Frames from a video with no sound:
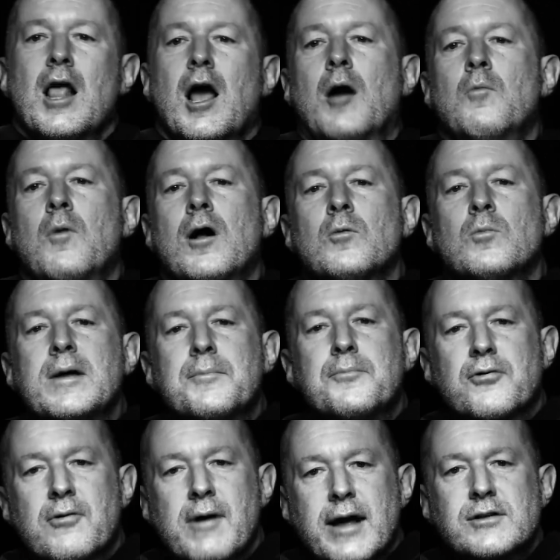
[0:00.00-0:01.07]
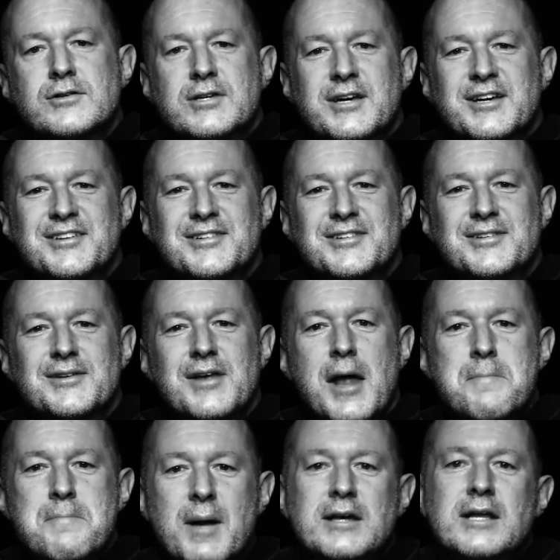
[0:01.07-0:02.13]
And while we practice
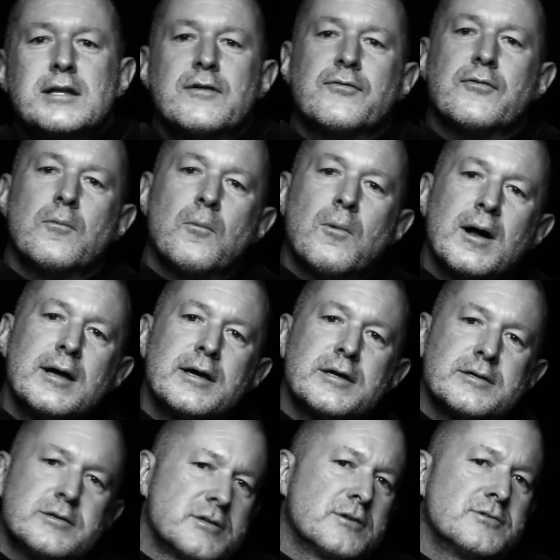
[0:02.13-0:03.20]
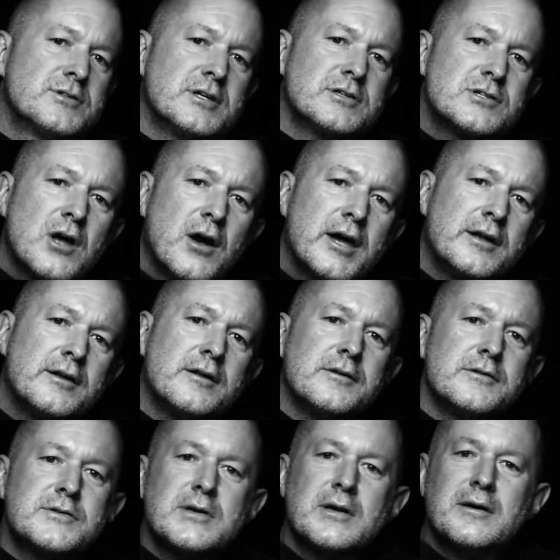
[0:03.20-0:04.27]
in many different ways as
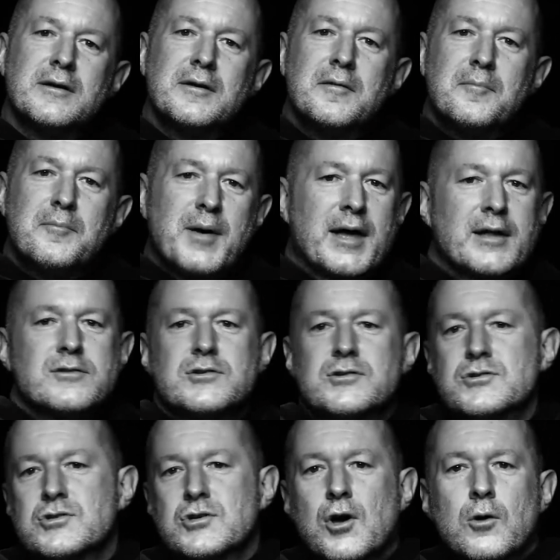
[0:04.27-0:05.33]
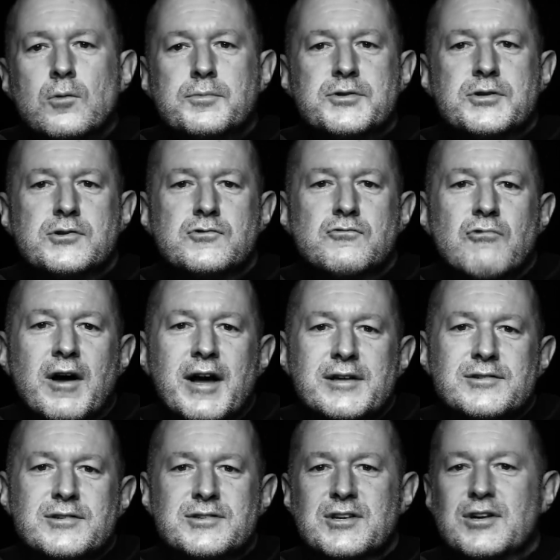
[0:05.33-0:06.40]
designers, painters, sculptors,
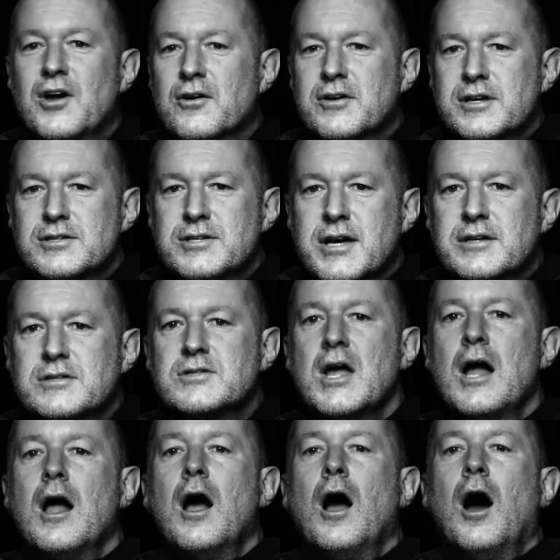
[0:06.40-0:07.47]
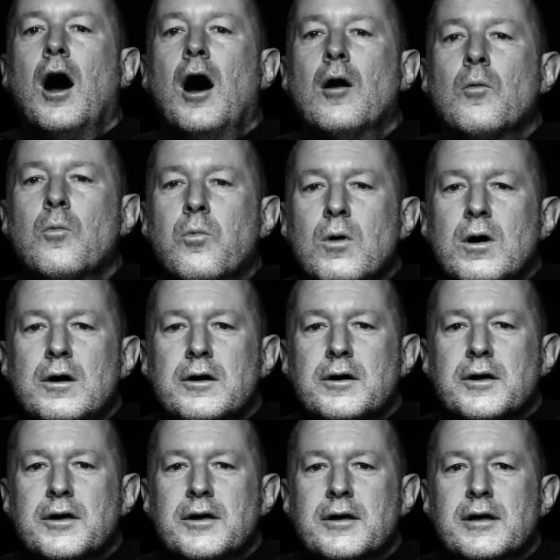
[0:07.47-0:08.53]
writers, and architects, our
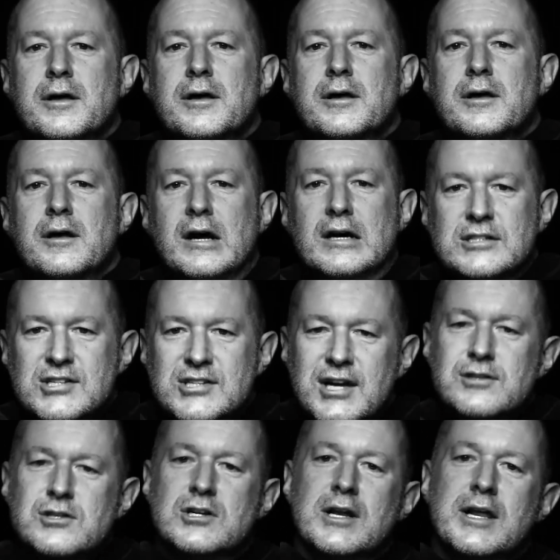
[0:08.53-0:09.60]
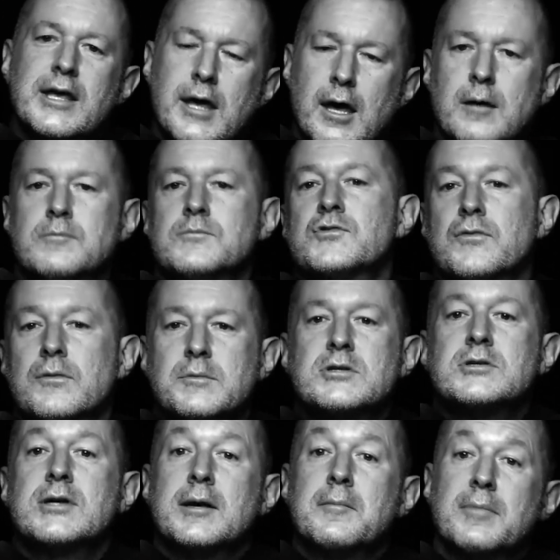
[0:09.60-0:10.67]
work essentially comes from the
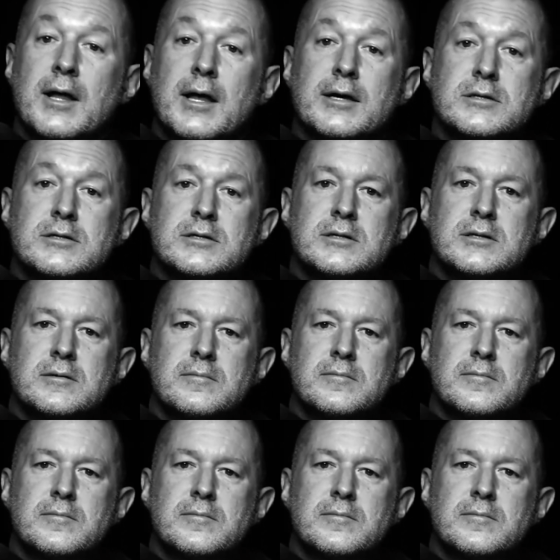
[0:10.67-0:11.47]
same place.